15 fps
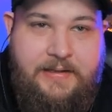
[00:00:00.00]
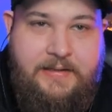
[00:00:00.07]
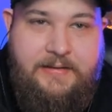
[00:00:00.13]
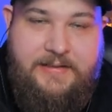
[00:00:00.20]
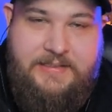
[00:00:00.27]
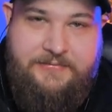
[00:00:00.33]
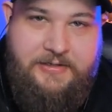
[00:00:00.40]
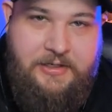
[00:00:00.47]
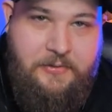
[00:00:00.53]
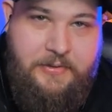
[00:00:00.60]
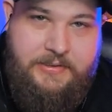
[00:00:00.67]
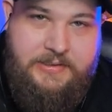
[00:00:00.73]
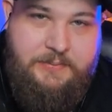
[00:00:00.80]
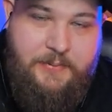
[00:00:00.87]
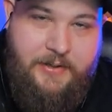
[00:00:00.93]
This video
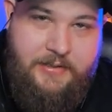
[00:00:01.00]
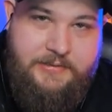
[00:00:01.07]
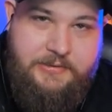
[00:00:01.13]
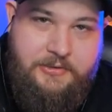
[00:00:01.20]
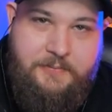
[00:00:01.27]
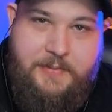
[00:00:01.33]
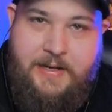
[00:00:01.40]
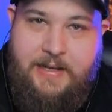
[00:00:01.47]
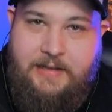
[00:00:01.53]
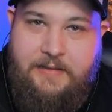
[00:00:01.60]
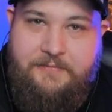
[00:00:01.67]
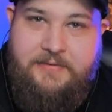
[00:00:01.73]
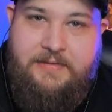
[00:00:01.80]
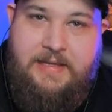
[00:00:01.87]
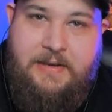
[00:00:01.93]
is sponsored by
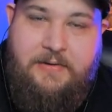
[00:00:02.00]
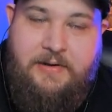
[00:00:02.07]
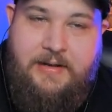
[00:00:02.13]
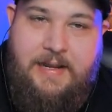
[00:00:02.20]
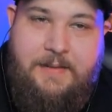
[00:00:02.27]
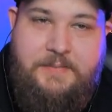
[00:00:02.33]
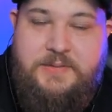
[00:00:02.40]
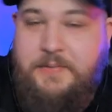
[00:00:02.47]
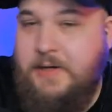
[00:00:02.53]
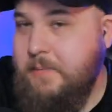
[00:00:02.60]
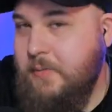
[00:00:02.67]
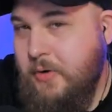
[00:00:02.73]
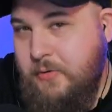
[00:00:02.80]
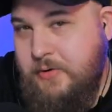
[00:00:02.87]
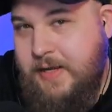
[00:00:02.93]
11th Hour Games, but
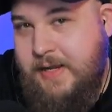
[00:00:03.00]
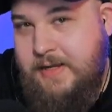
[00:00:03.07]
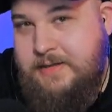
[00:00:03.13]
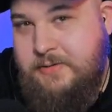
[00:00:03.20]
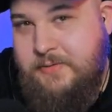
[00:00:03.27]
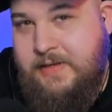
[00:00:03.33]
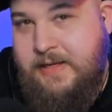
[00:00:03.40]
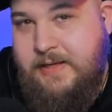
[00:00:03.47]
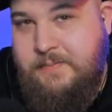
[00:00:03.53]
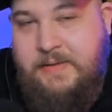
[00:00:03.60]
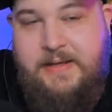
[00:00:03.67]
I'm okay doing it